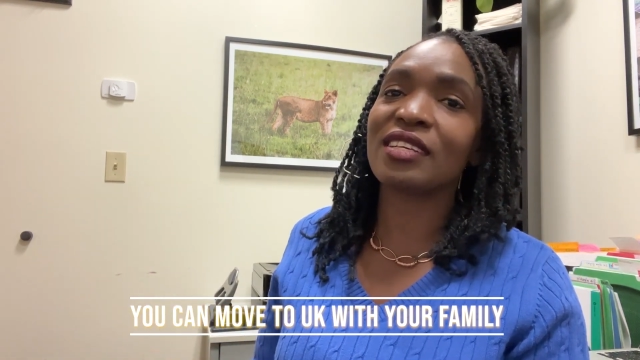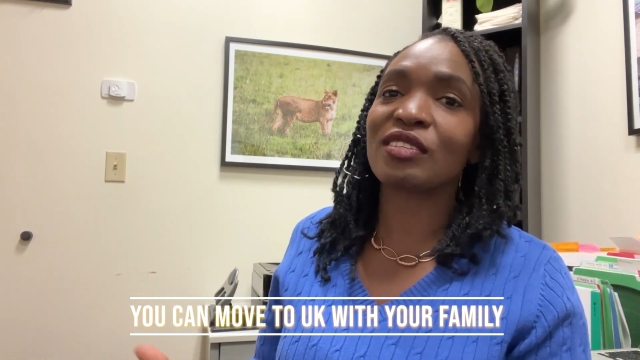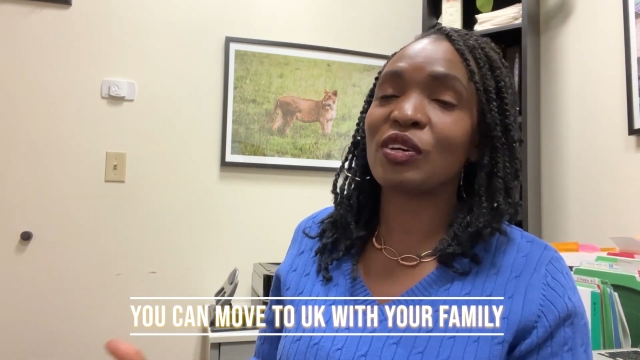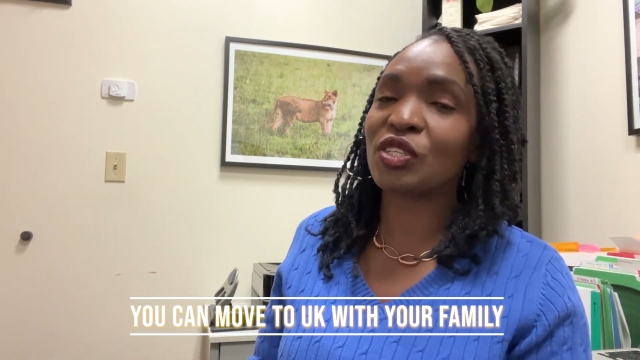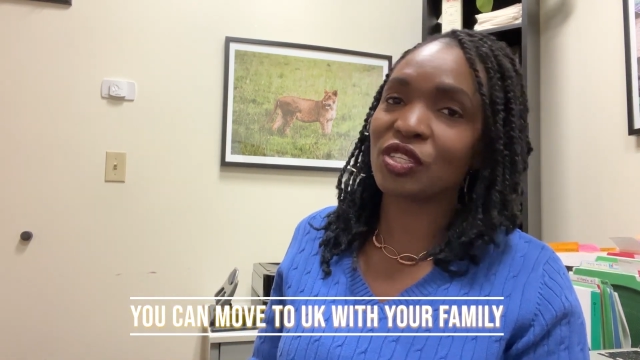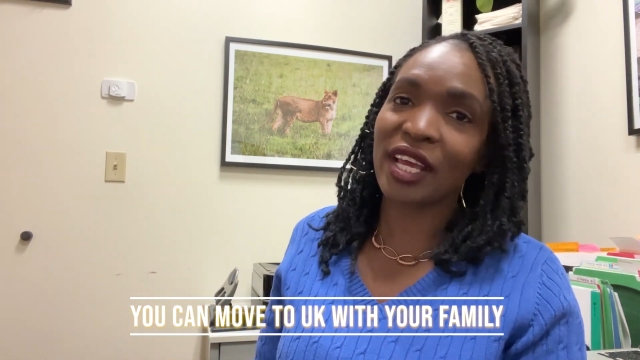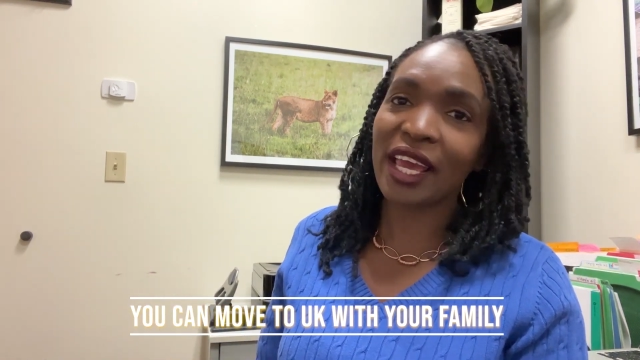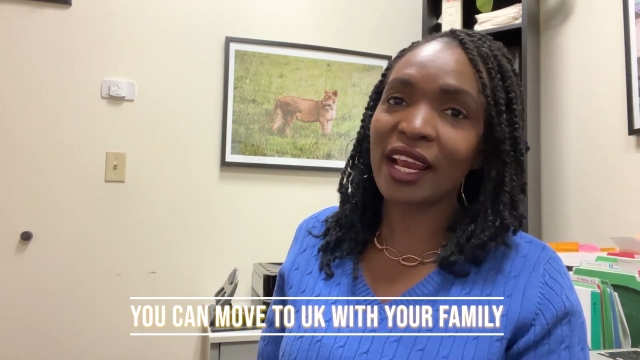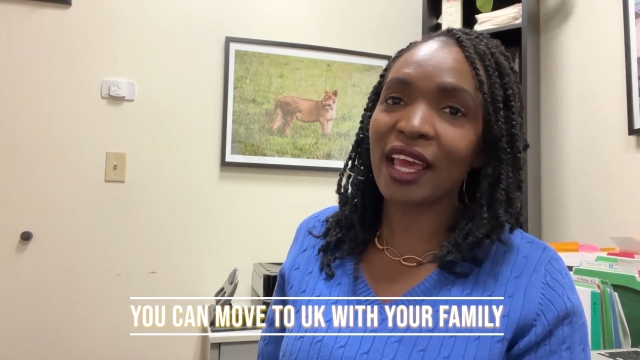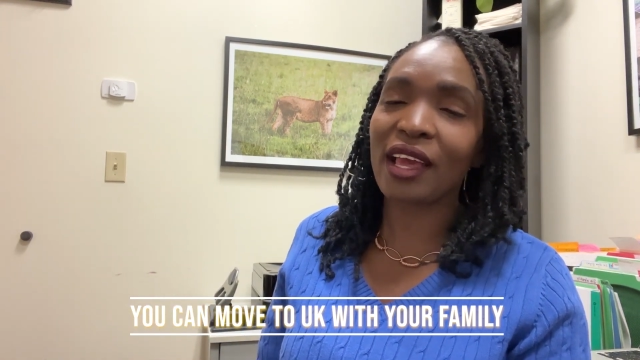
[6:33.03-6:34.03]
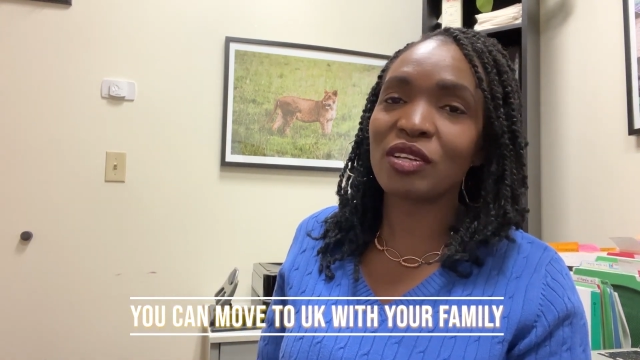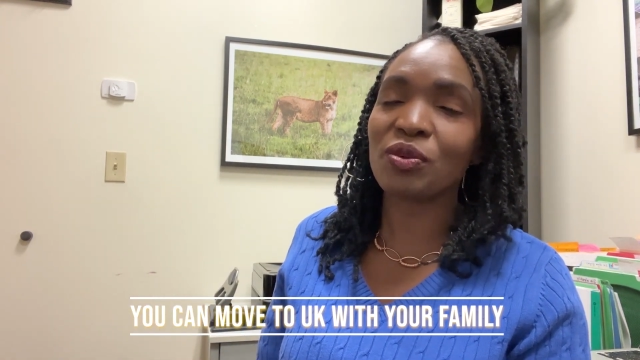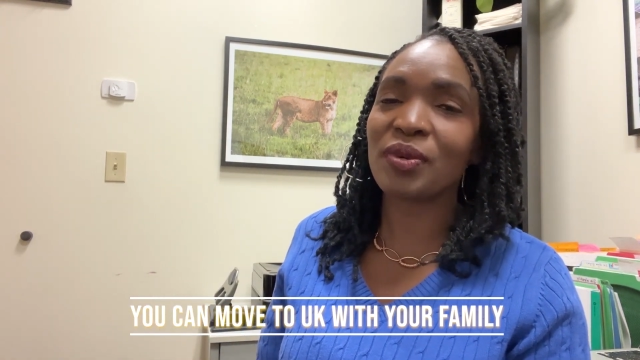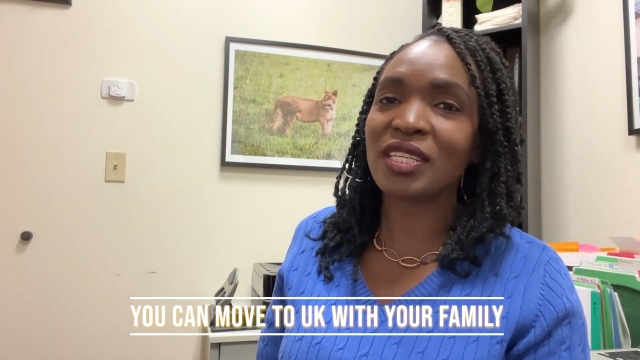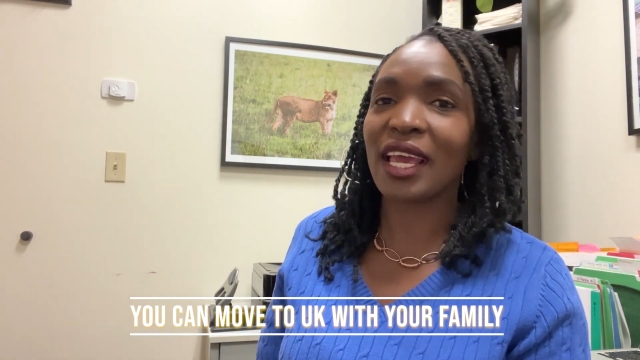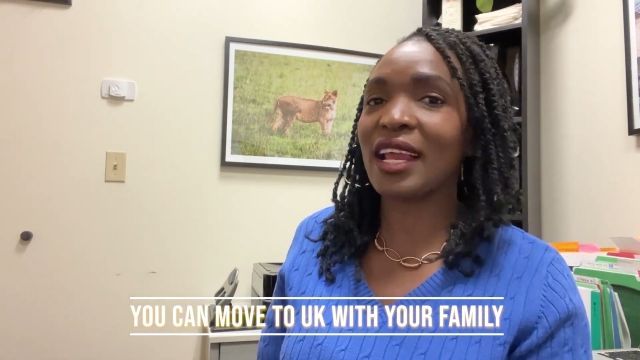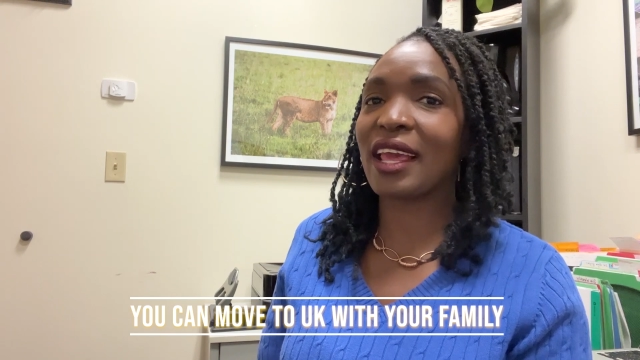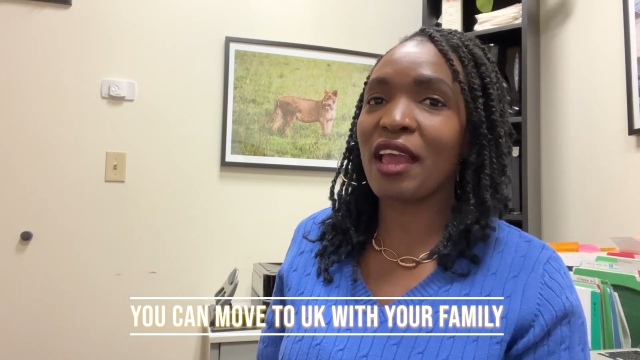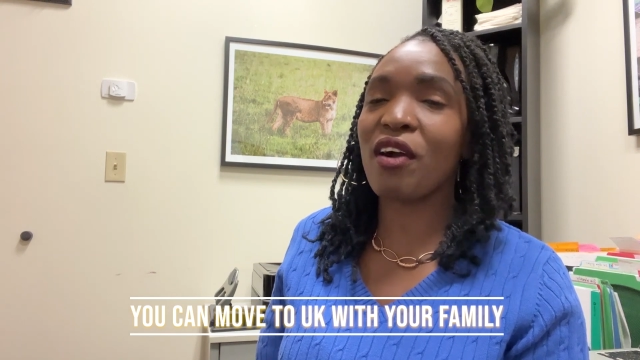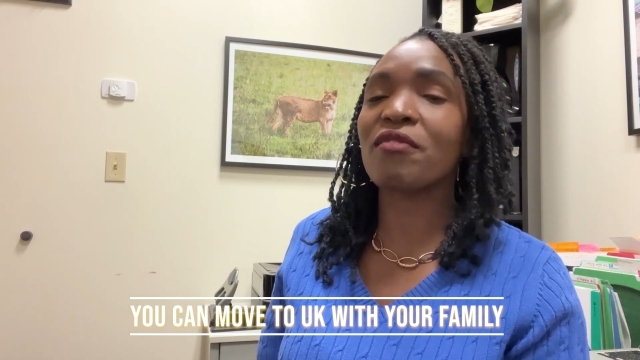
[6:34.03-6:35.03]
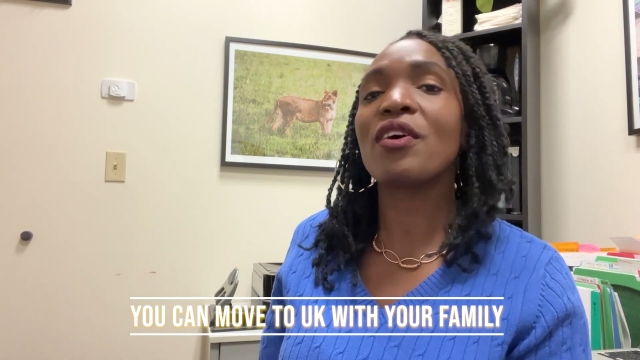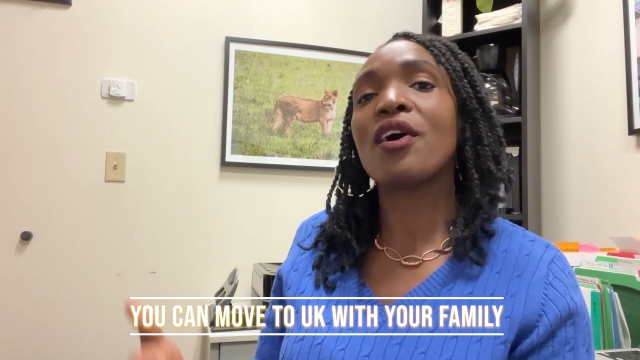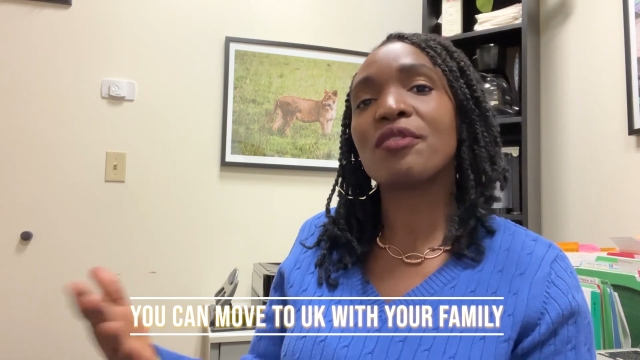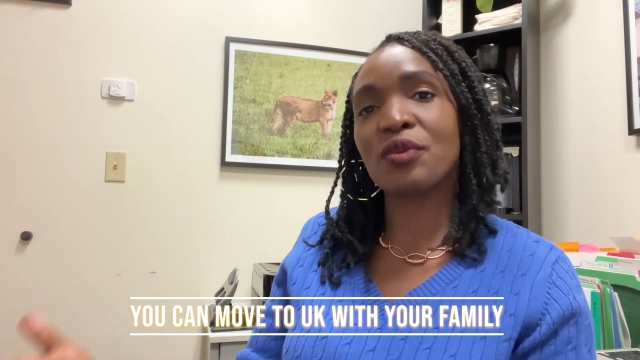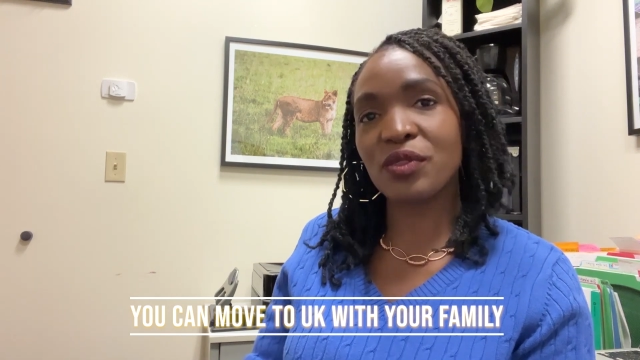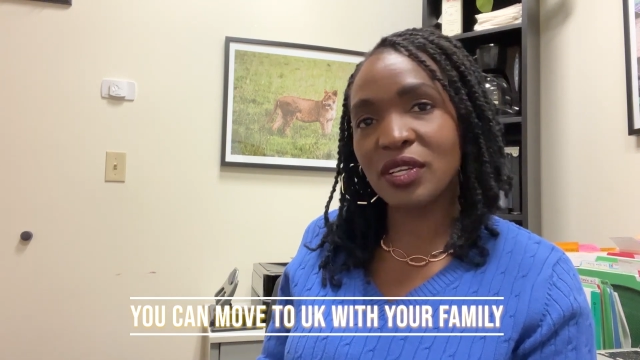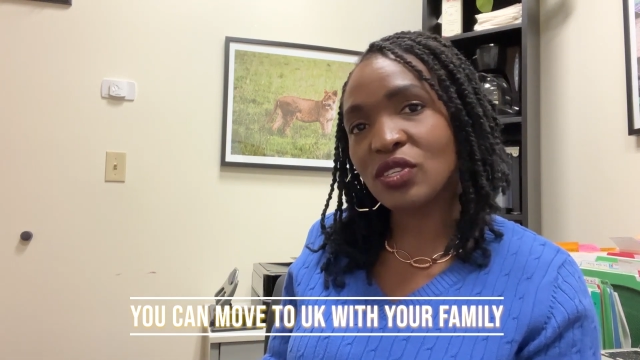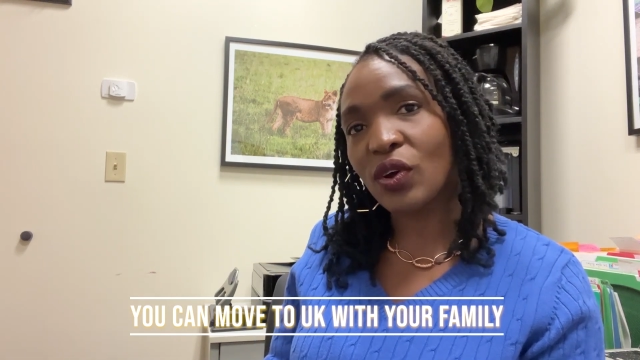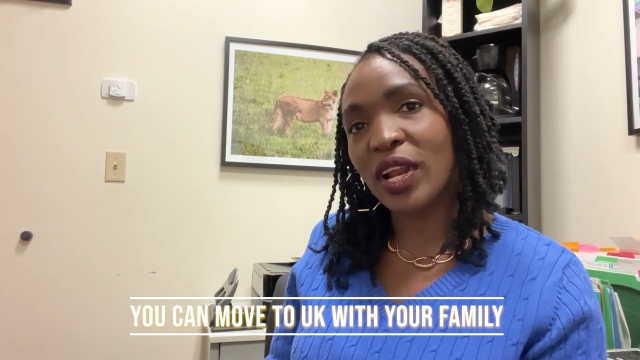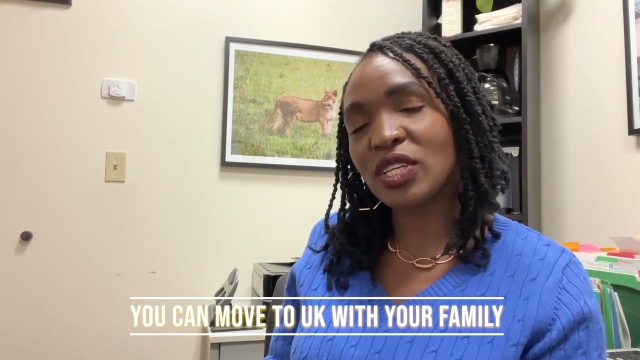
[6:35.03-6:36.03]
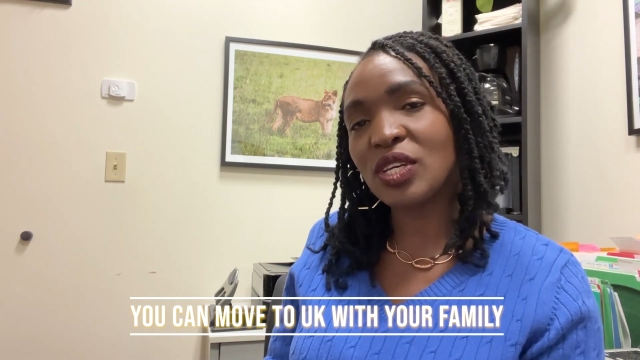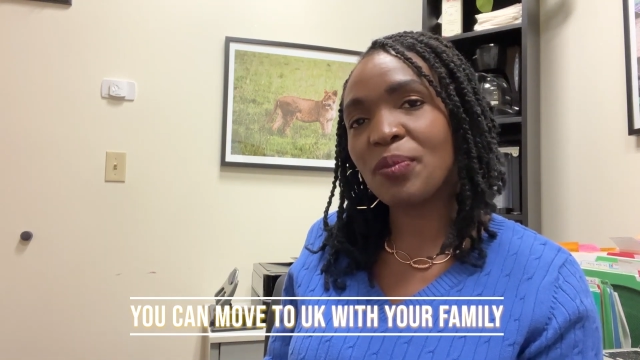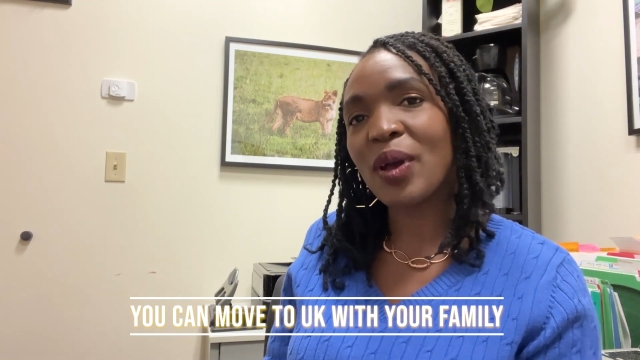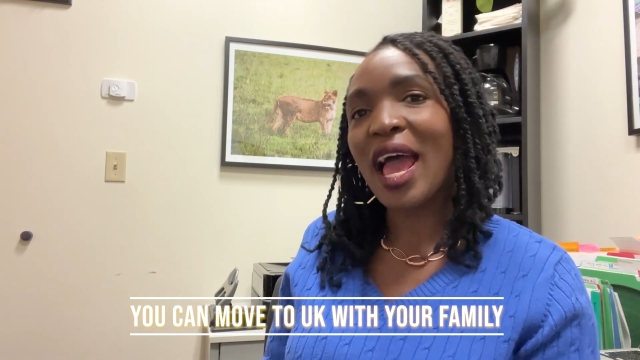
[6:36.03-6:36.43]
going to be taken care of through this scholarship.